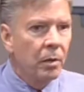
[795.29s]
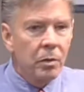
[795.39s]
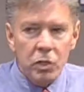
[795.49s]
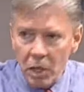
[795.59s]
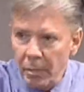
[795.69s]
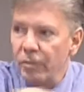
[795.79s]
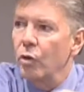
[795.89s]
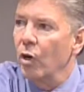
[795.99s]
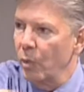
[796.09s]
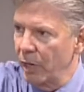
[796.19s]
some of
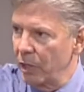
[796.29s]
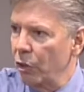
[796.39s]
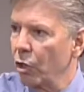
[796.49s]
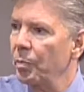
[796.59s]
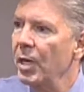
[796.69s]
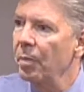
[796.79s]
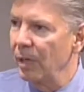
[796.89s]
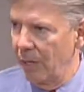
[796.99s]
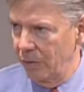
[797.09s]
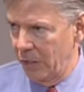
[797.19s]
you are aware that there are
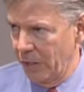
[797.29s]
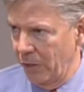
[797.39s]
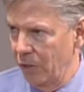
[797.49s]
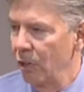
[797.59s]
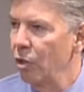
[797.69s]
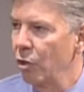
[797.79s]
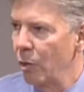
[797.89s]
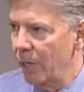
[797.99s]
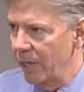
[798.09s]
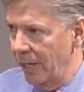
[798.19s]
people out there who
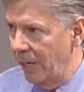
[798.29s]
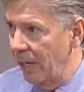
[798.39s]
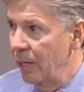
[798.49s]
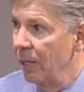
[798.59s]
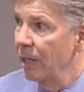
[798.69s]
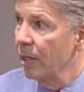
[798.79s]
are gay